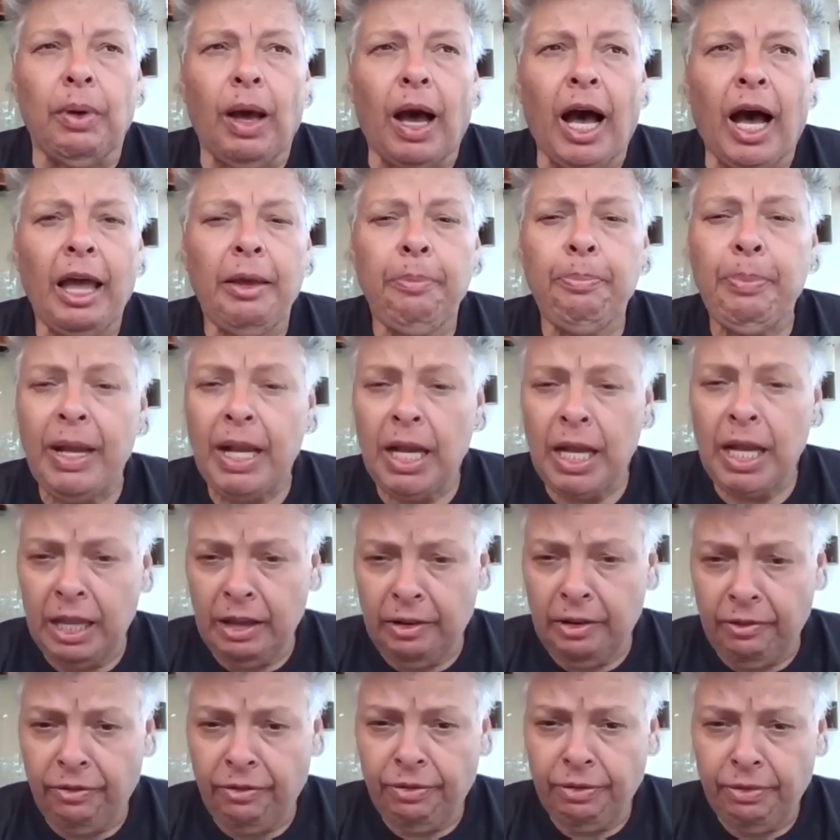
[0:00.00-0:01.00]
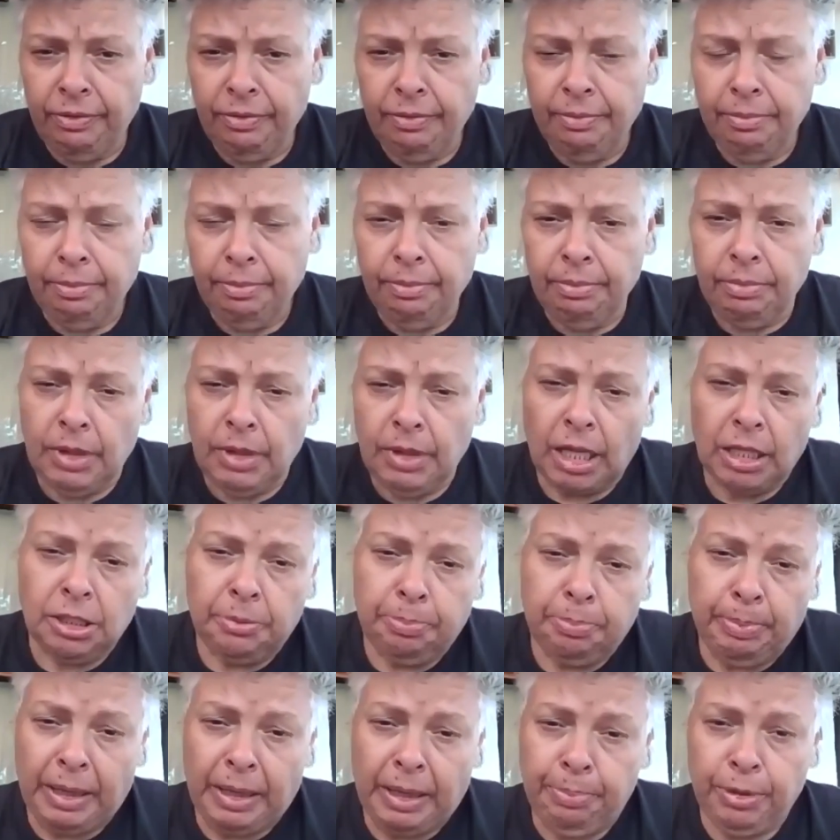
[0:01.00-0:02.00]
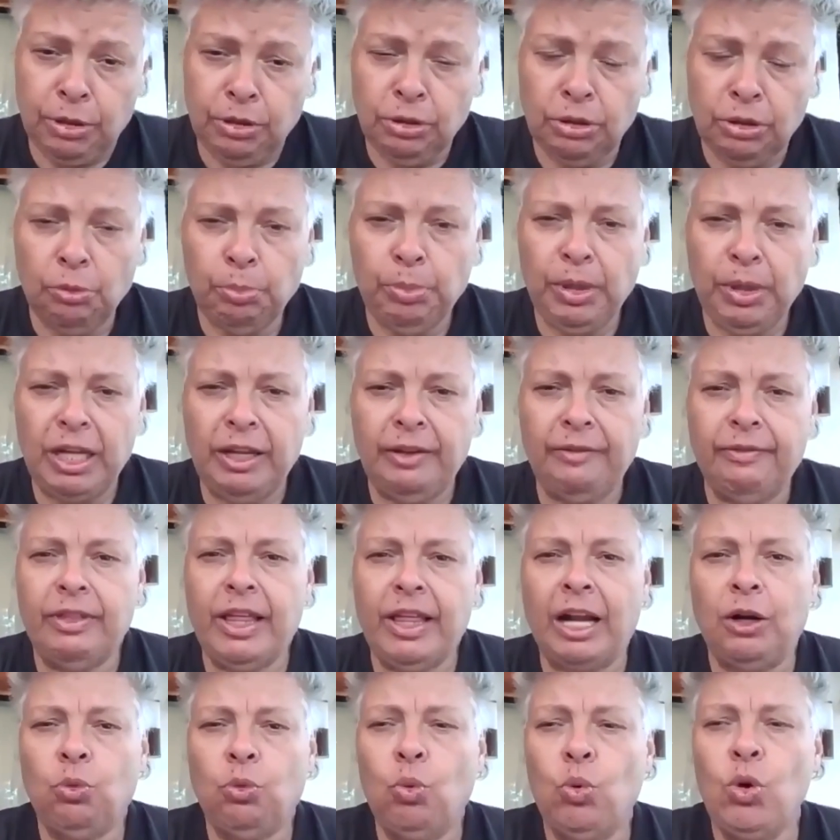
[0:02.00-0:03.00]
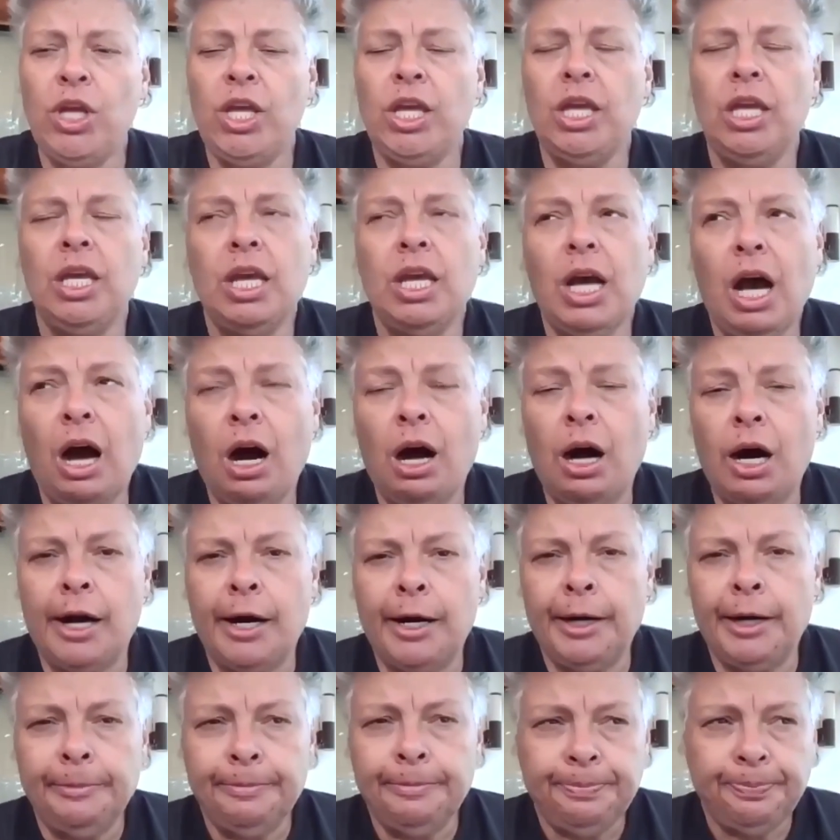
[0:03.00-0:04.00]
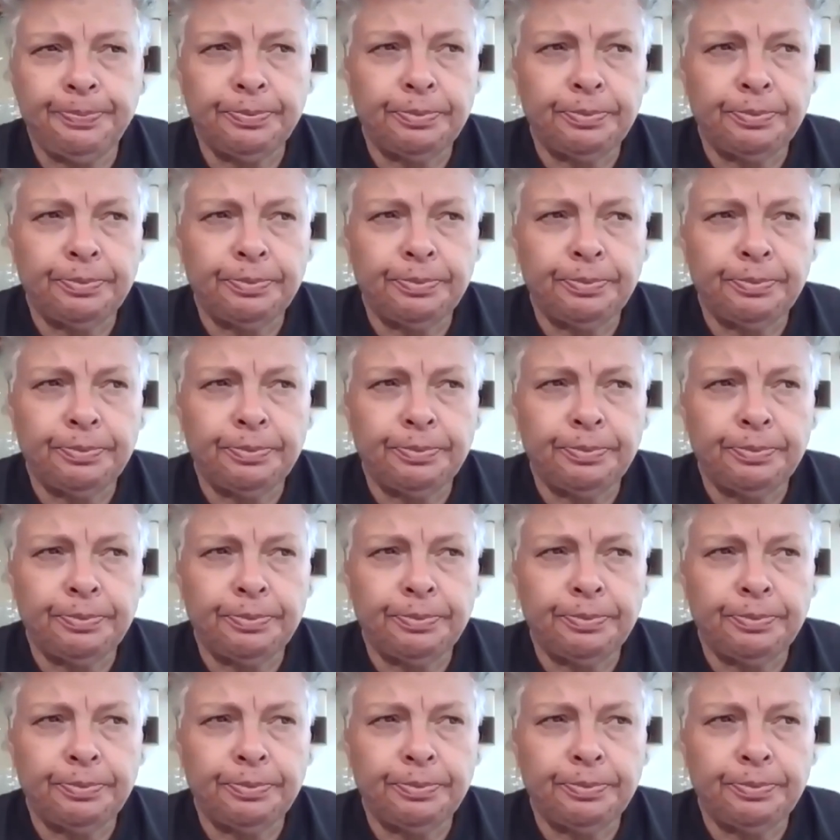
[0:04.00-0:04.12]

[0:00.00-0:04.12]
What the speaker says: I believe, that's my personal belief, that we are